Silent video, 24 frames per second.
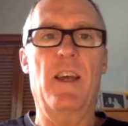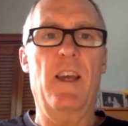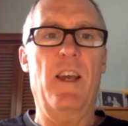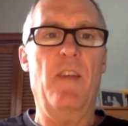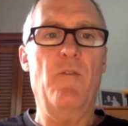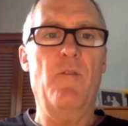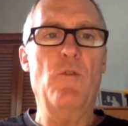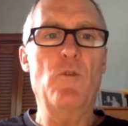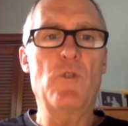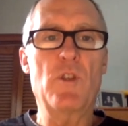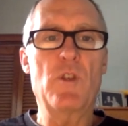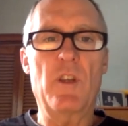
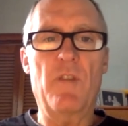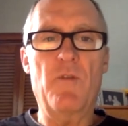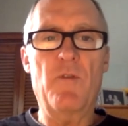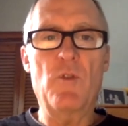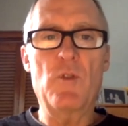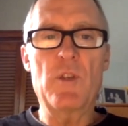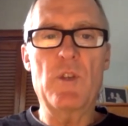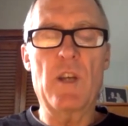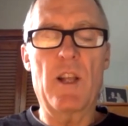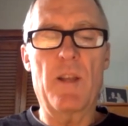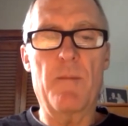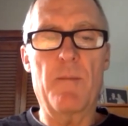if you
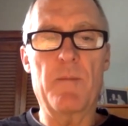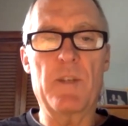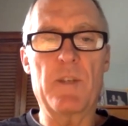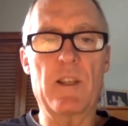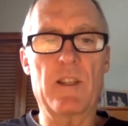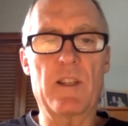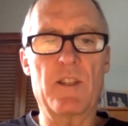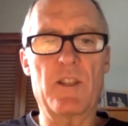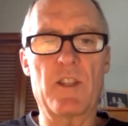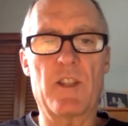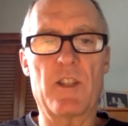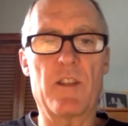tell them to
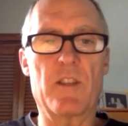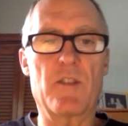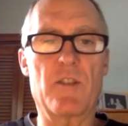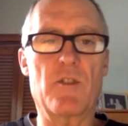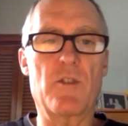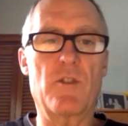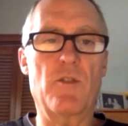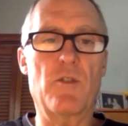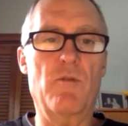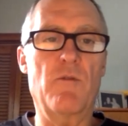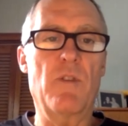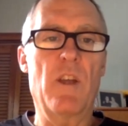listen to this
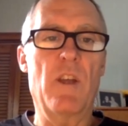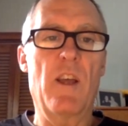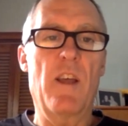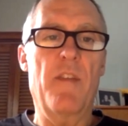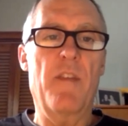tune,